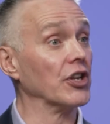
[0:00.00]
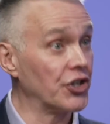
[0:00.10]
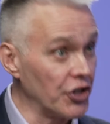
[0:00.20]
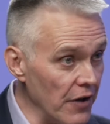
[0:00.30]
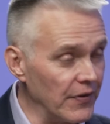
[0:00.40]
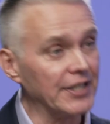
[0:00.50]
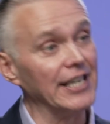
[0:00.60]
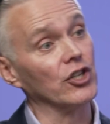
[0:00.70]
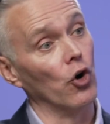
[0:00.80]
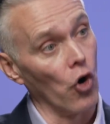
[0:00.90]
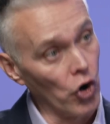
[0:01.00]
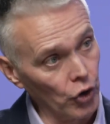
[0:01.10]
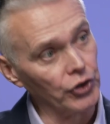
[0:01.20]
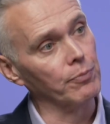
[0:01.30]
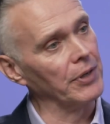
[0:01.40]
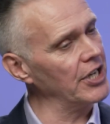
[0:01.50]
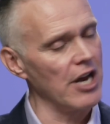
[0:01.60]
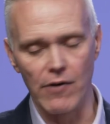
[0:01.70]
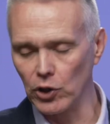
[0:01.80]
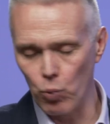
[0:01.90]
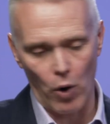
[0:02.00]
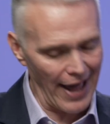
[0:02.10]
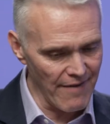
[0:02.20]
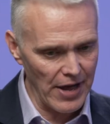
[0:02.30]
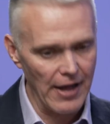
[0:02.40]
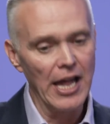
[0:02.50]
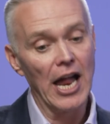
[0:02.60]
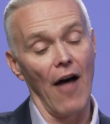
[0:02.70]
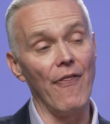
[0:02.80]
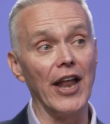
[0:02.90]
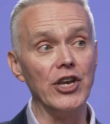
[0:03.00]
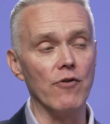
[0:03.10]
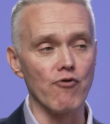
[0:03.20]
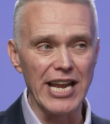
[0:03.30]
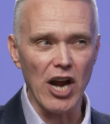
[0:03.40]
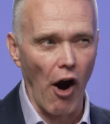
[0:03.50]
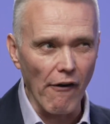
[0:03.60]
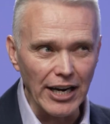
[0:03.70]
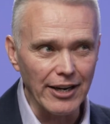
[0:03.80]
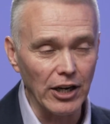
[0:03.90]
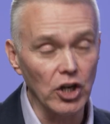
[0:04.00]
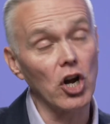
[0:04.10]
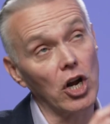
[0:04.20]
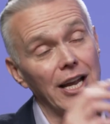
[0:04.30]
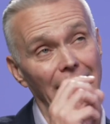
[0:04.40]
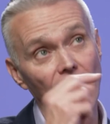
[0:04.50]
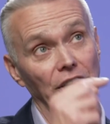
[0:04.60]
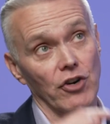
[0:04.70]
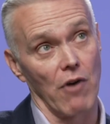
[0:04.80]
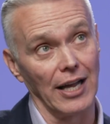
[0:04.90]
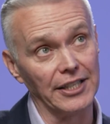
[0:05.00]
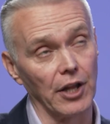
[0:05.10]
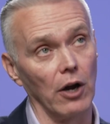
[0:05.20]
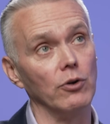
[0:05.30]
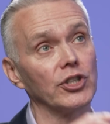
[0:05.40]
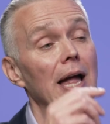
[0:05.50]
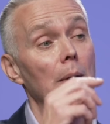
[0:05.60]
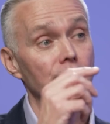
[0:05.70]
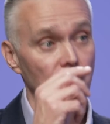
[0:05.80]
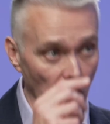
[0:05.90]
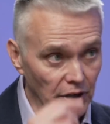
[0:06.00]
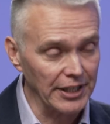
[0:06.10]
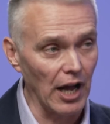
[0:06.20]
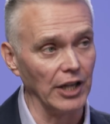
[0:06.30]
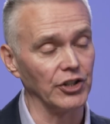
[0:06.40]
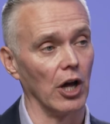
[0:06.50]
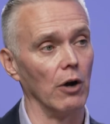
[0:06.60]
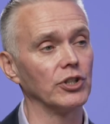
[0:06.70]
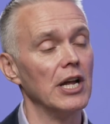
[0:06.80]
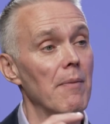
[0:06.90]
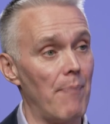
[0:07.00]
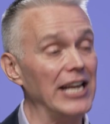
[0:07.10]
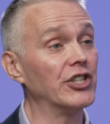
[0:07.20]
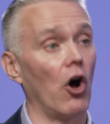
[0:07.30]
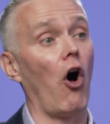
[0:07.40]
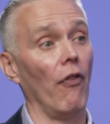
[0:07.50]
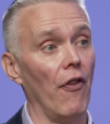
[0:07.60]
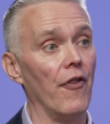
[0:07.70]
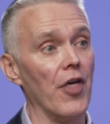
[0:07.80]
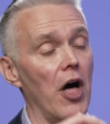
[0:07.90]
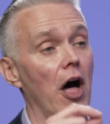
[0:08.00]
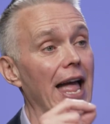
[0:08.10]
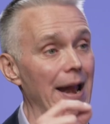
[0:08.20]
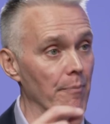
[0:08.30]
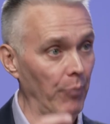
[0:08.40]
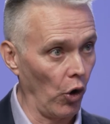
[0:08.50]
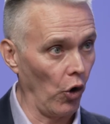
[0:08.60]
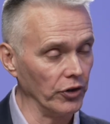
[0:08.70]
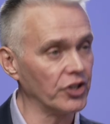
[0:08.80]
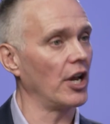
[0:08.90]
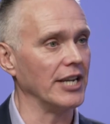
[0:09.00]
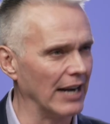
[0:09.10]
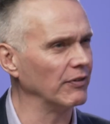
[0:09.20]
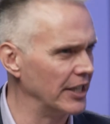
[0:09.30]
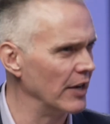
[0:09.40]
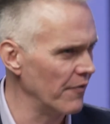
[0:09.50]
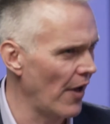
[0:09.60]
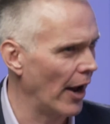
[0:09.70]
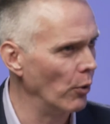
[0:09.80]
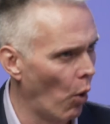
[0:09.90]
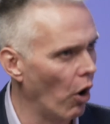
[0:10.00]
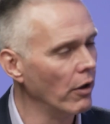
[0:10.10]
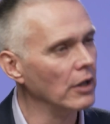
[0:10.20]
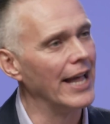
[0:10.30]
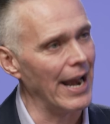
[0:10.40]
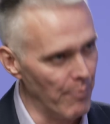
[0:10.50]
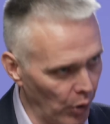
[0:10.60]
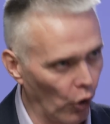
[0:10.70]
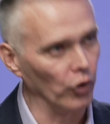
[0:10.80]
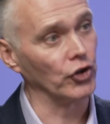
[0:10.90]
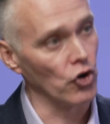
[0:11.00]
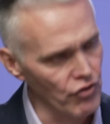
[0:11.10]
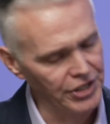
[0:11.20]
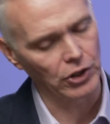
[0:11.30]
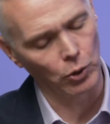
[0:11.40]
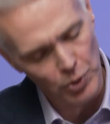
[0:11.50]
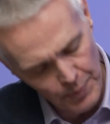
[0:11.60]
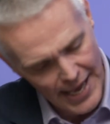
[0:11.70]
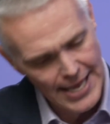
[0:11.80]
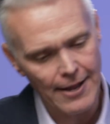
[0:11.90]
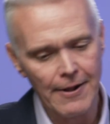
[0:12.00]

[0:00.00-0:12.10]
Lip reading: services or goods, materials, whatever, and then you've characterize those, prioritize those based on their importance, and you'd have to define what important or critical would be.